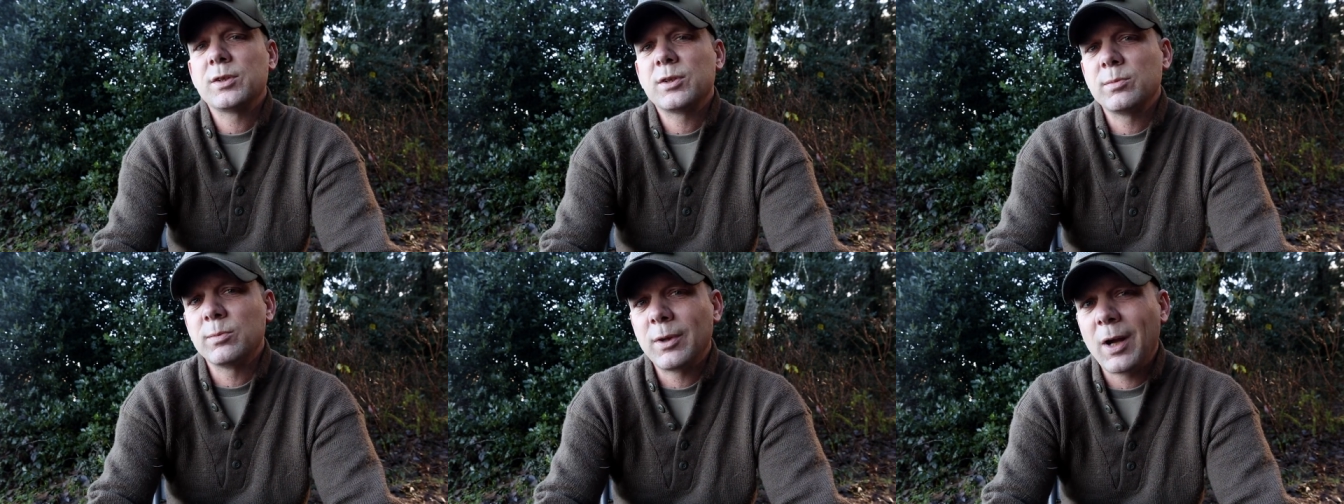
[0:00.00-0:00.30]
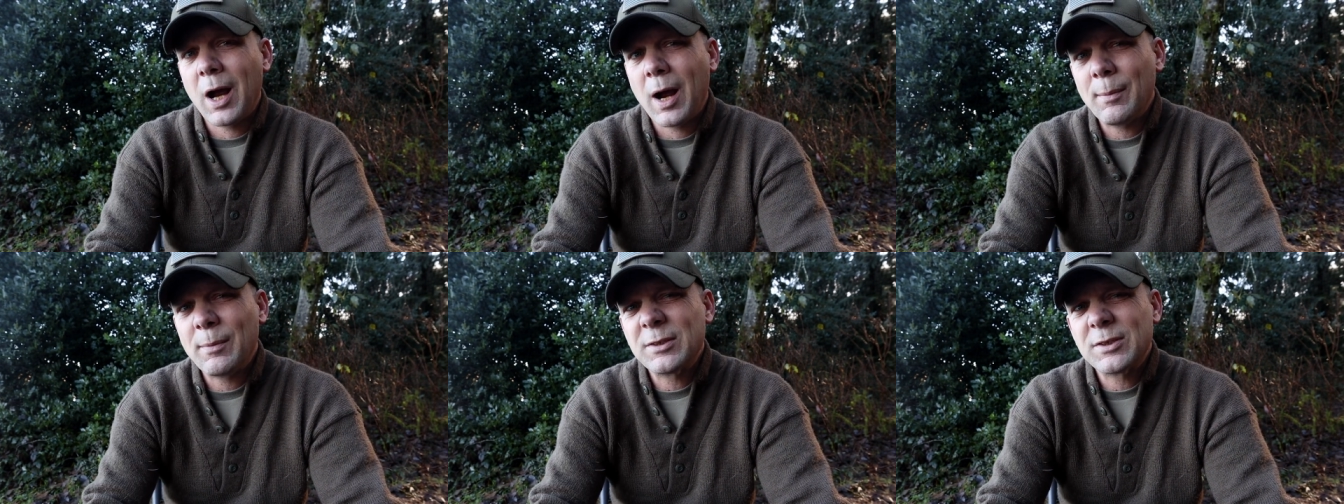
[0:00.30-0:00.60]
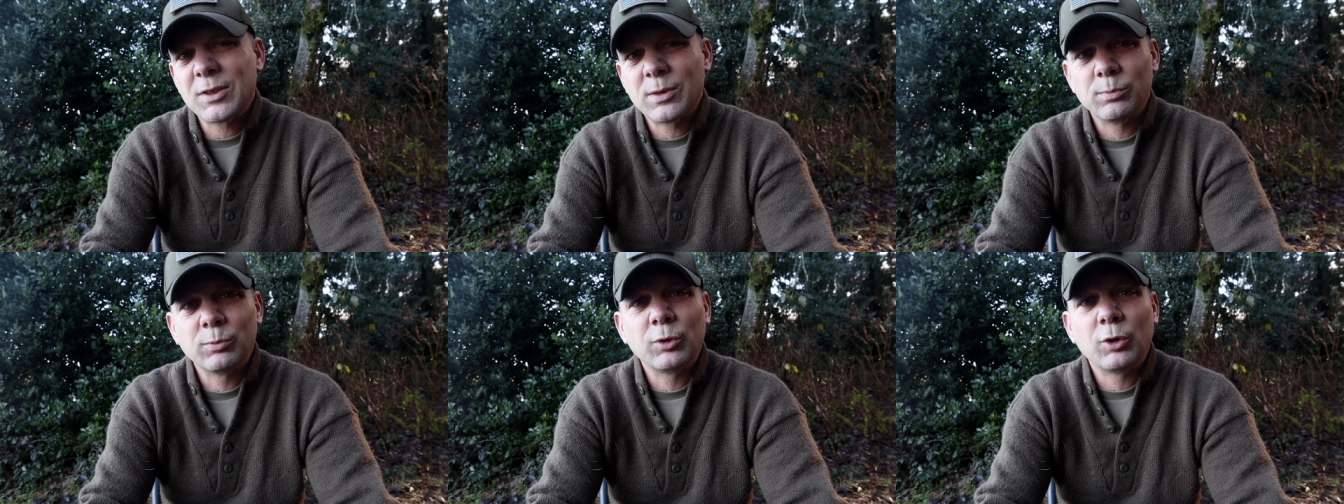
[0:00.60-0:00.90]
some
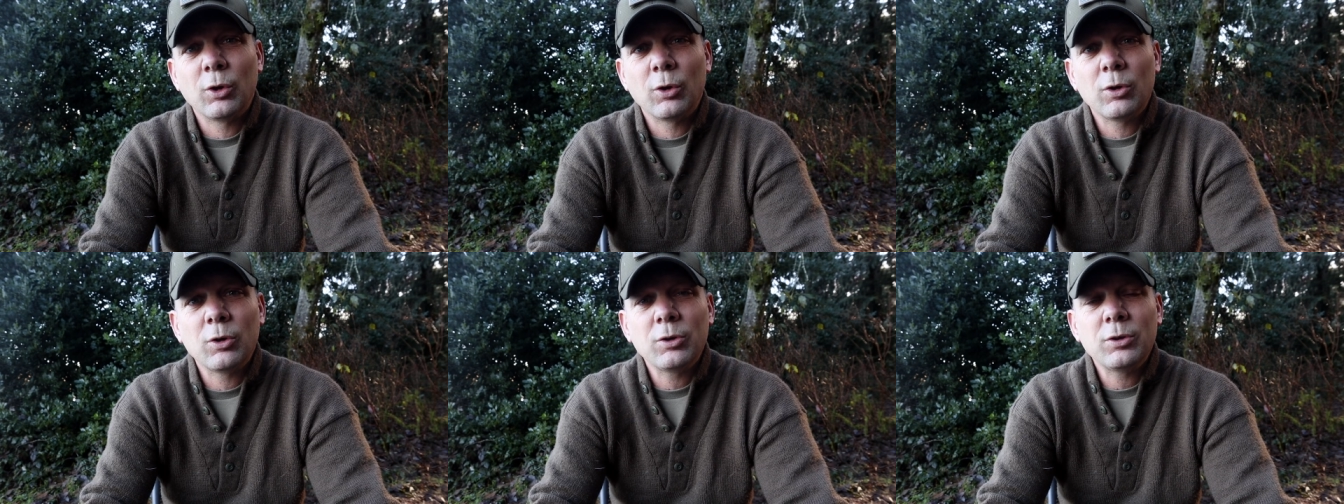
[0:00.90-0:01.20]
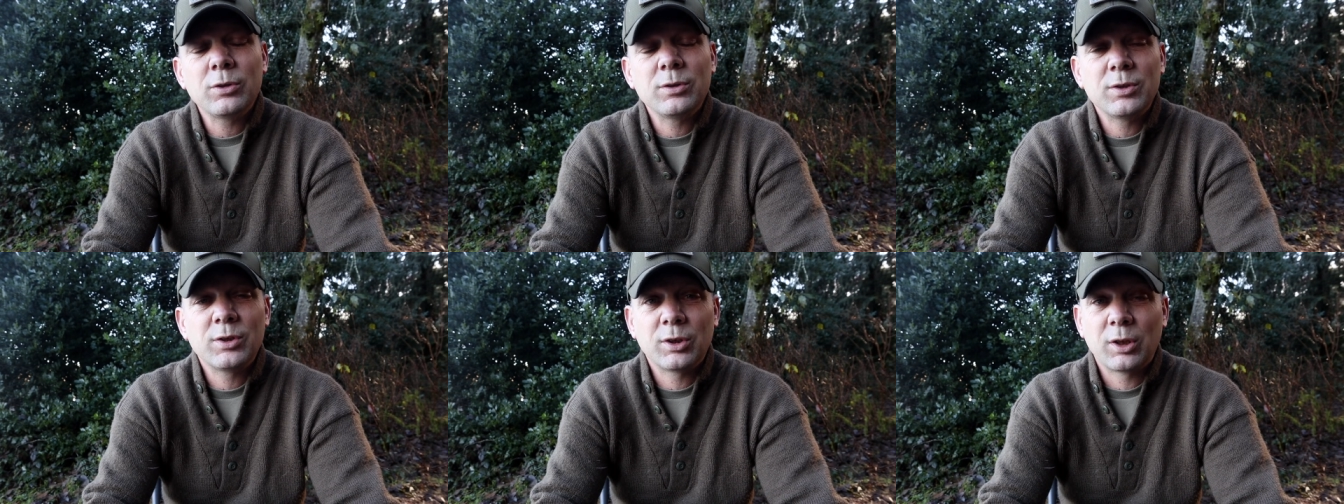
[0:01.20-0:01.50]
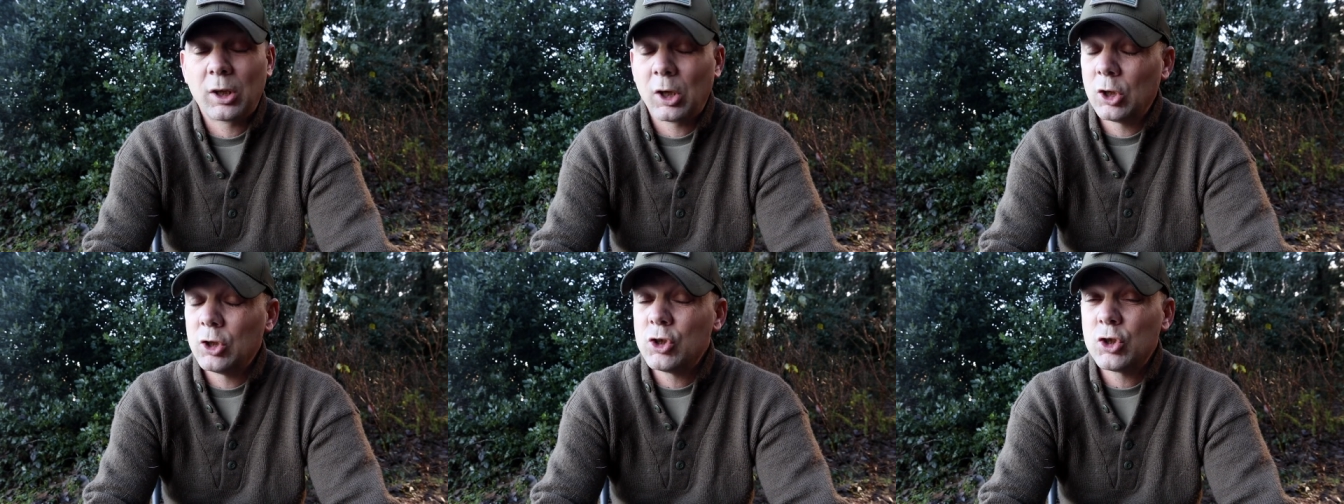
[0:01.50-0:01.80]
comments, some current
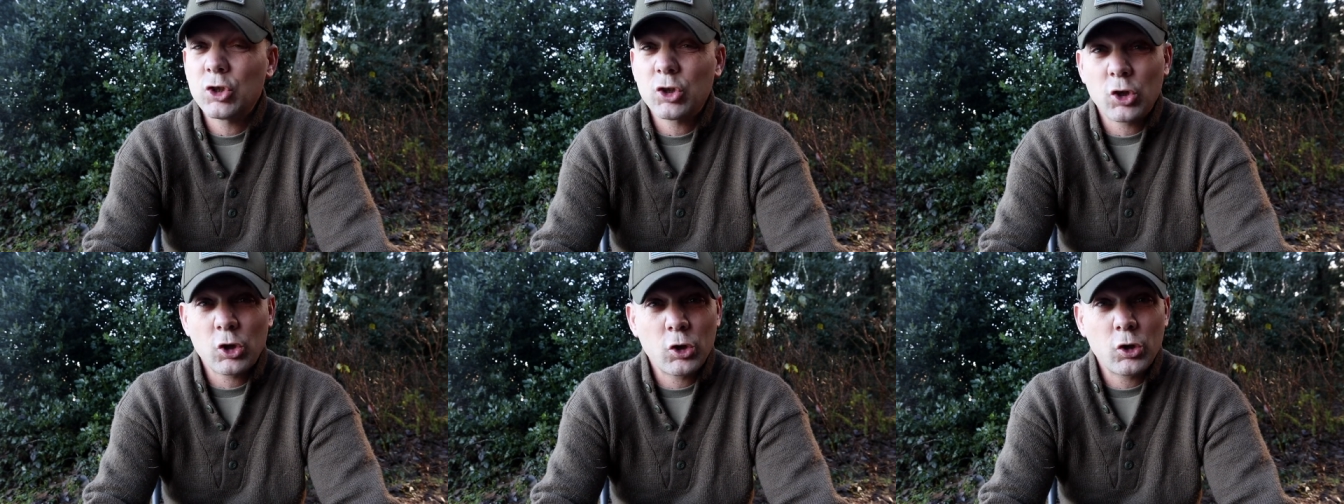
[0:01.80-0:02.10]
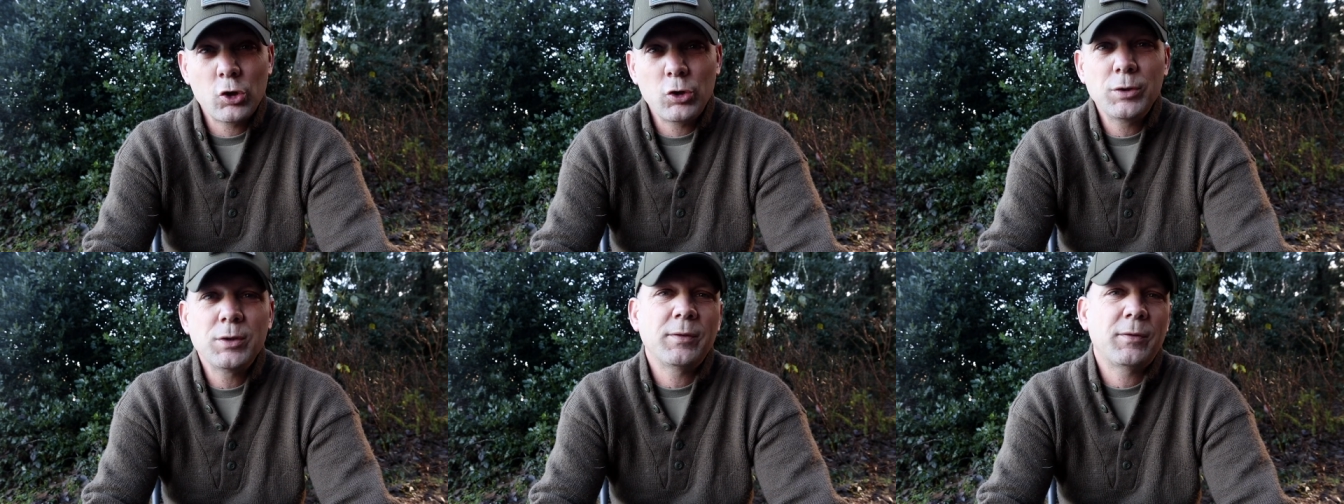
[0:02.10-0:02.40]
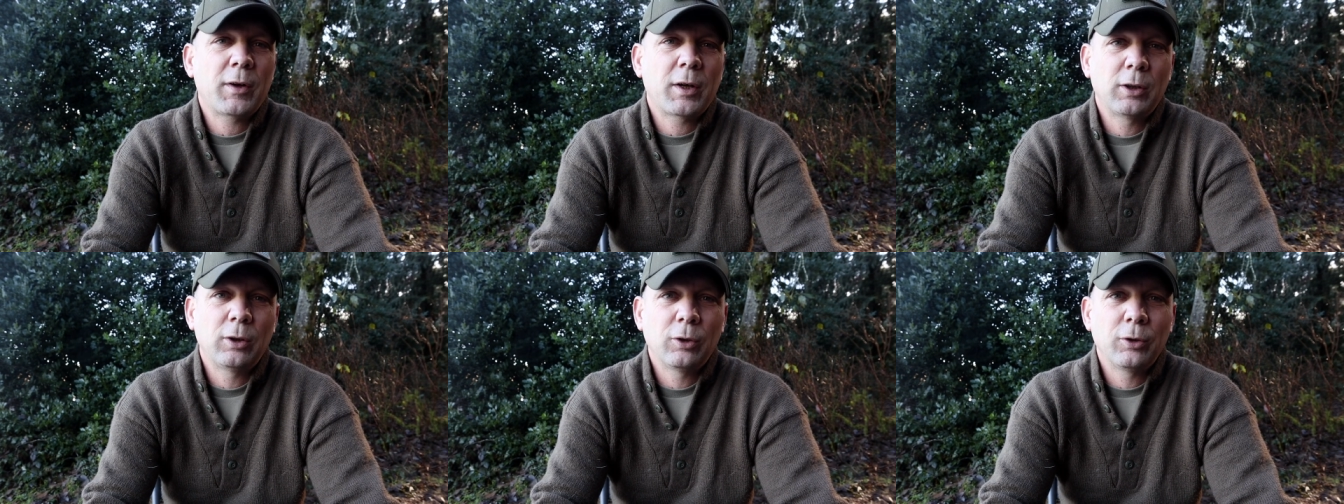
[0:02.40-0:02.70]
concerns,
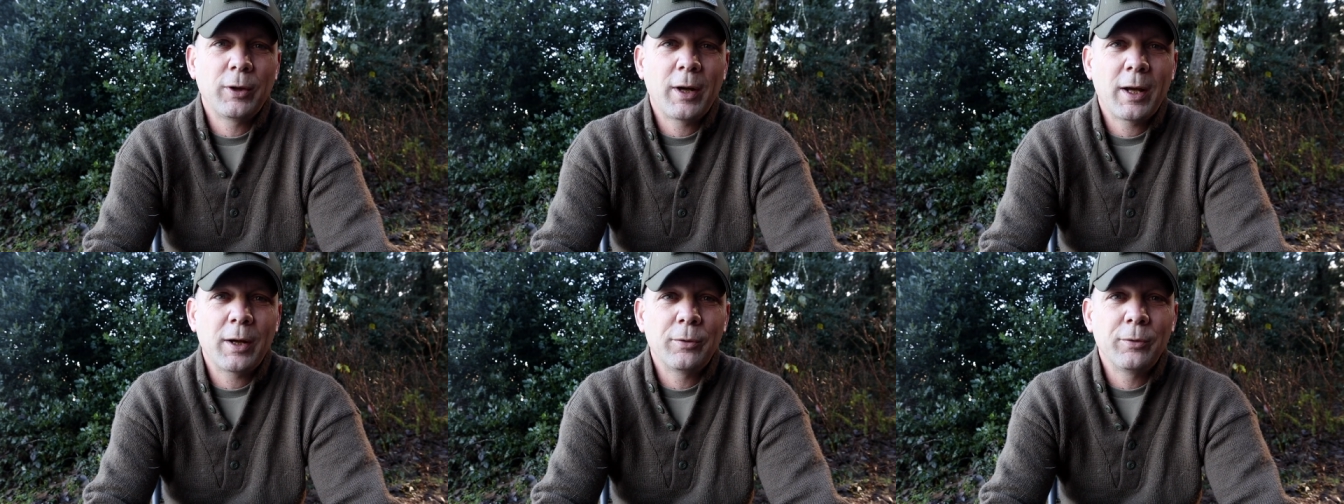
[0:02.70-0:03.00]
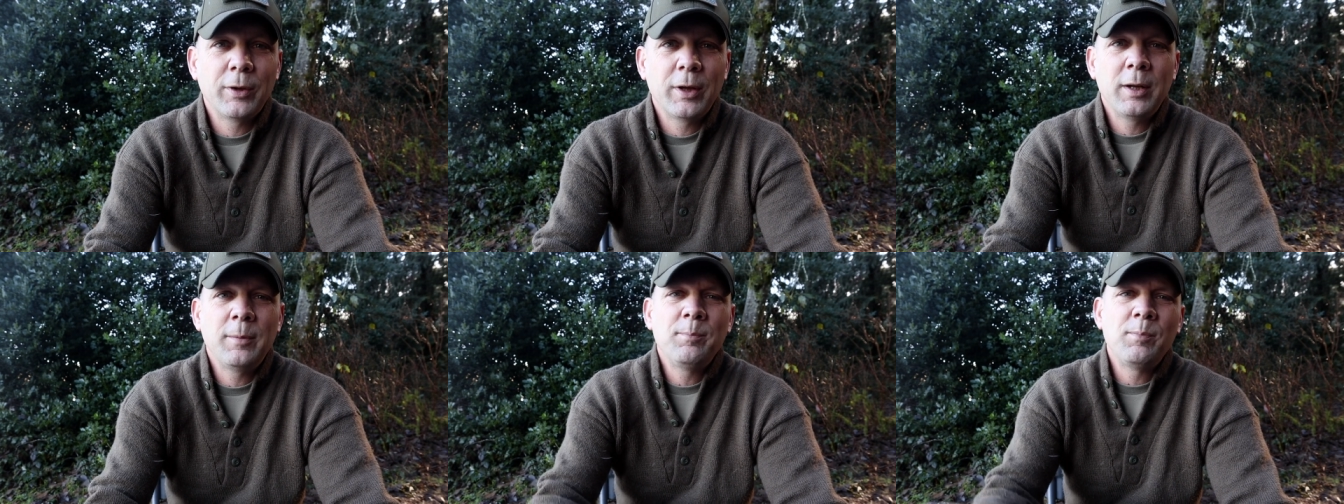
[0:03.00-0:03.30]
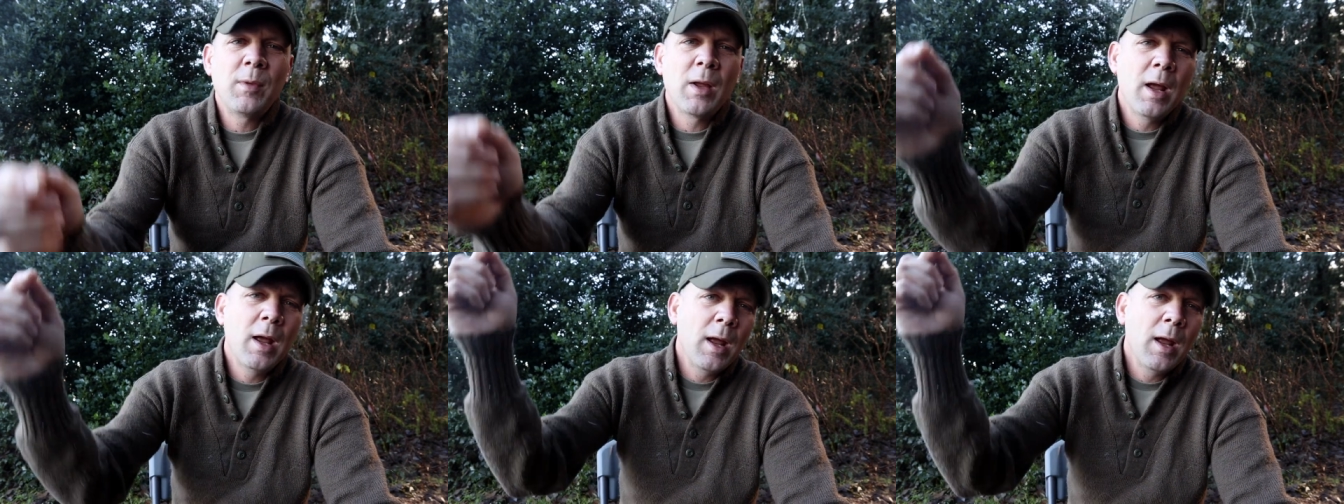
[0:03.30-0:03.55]
if I can learn how to read,